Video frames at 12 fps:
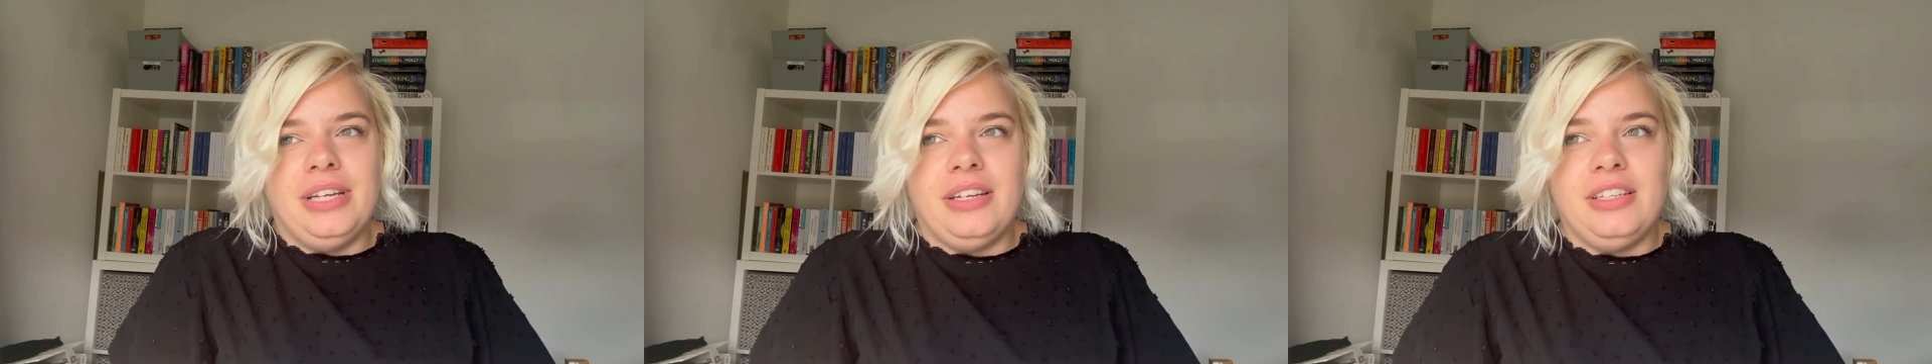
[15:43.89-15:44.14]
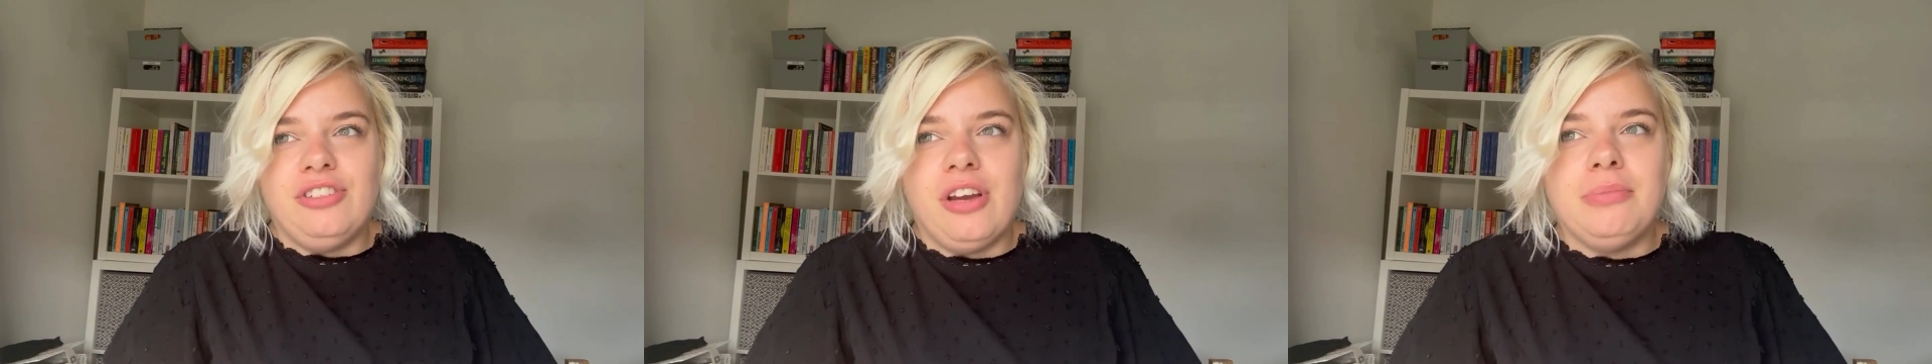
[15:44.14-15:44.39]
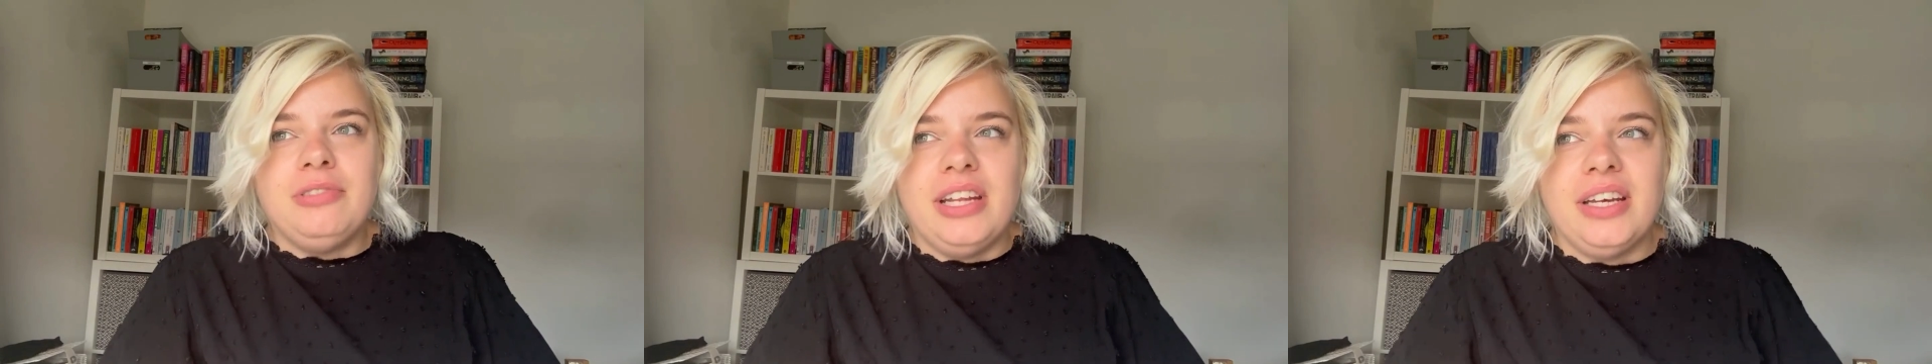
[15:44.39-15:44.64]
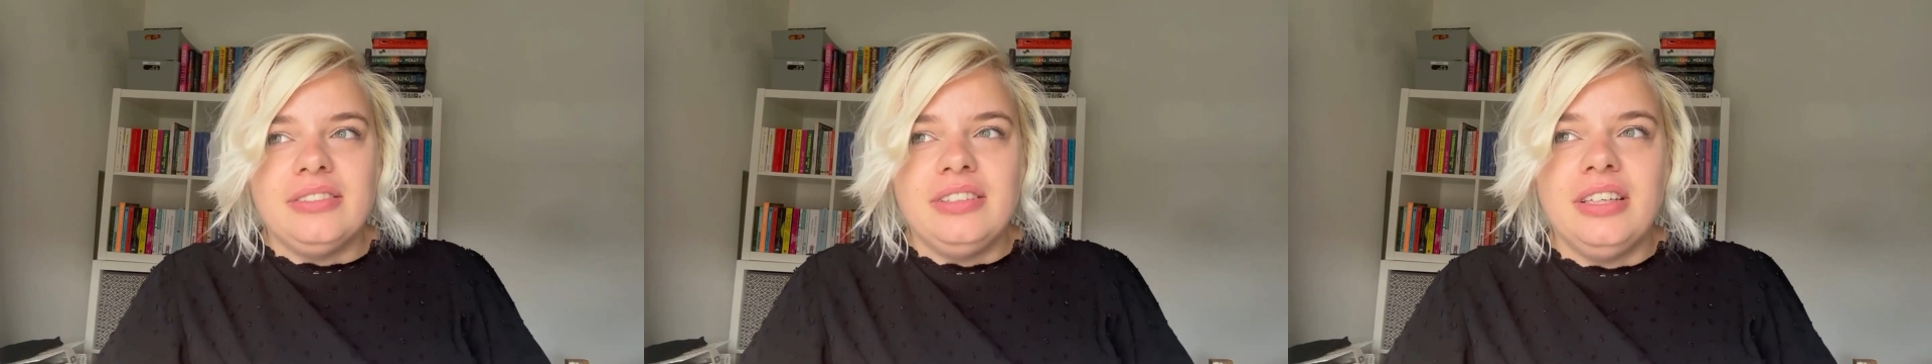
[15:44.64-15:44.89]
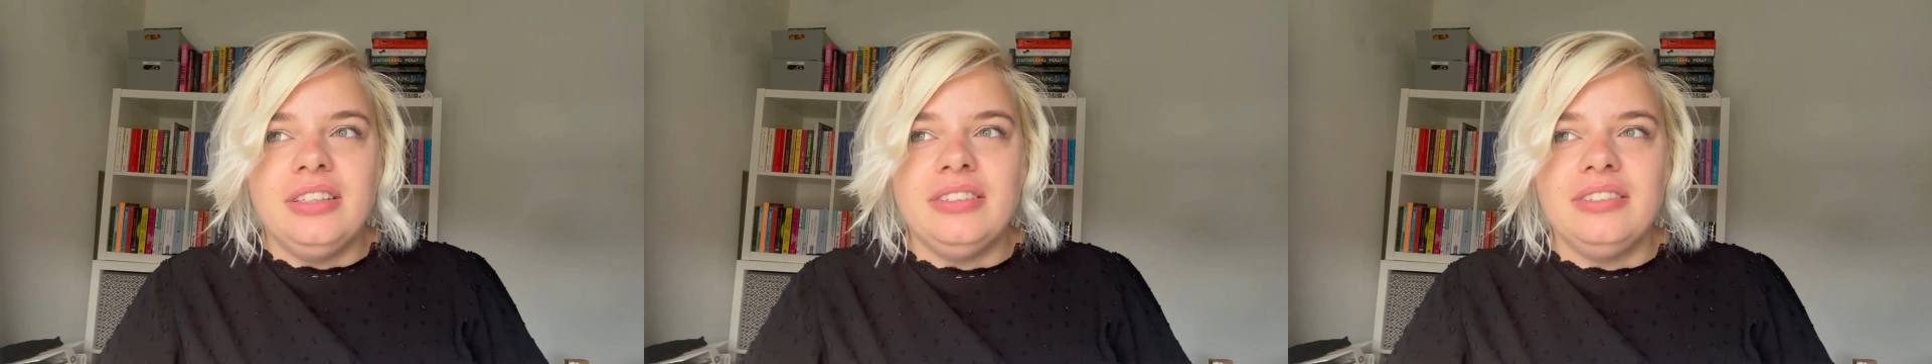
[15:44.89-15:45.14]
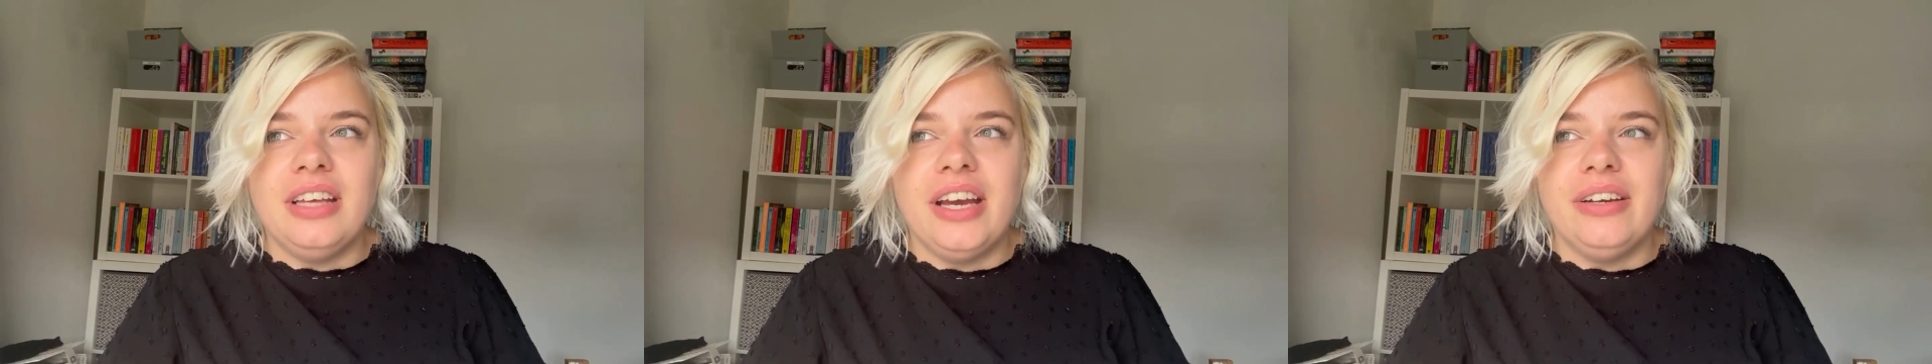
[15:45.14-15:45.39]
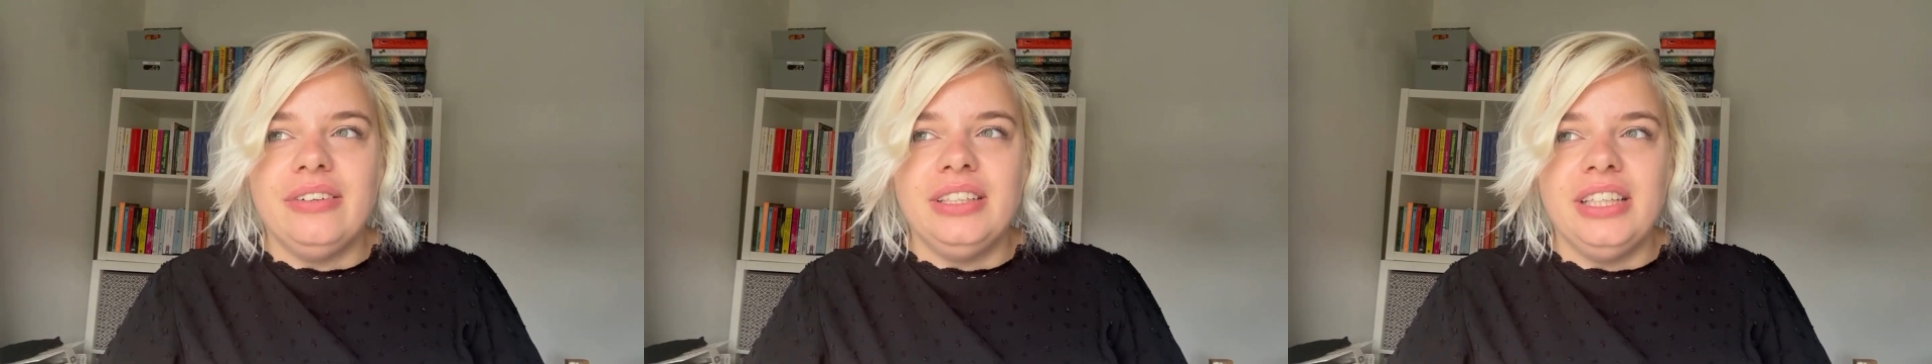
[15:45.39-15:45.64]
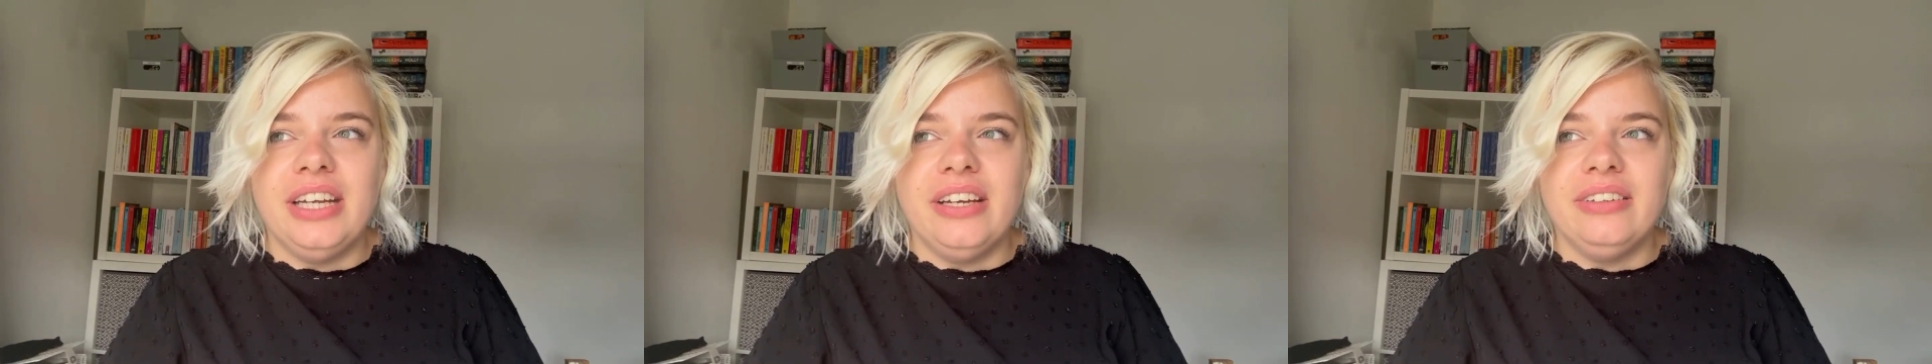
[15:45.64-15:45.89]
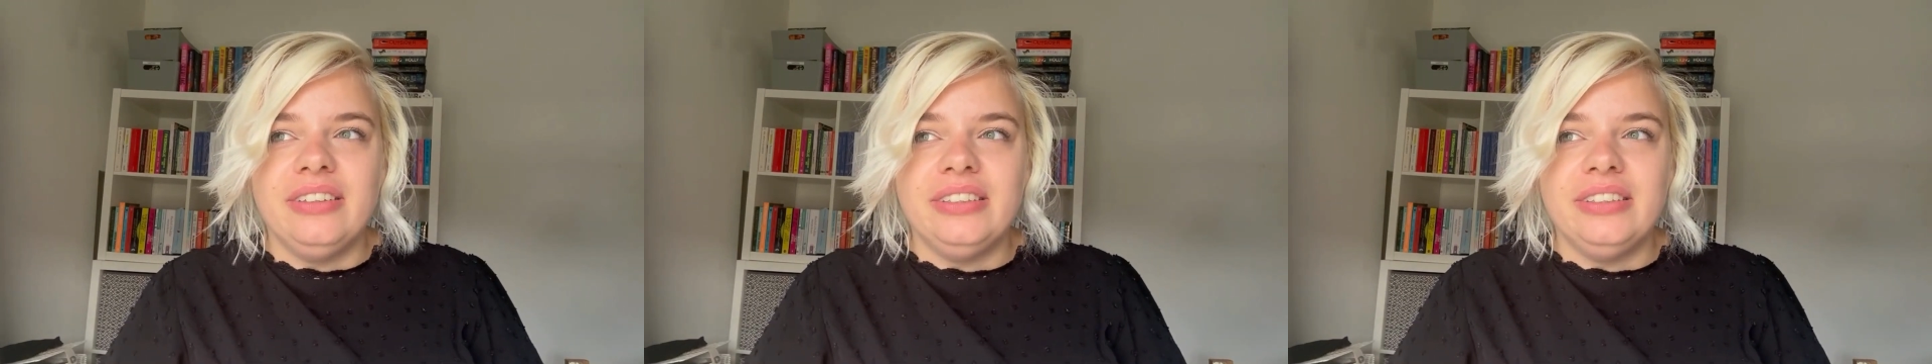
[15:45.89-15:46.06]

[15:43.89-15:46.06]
any chopsticks, so, you know,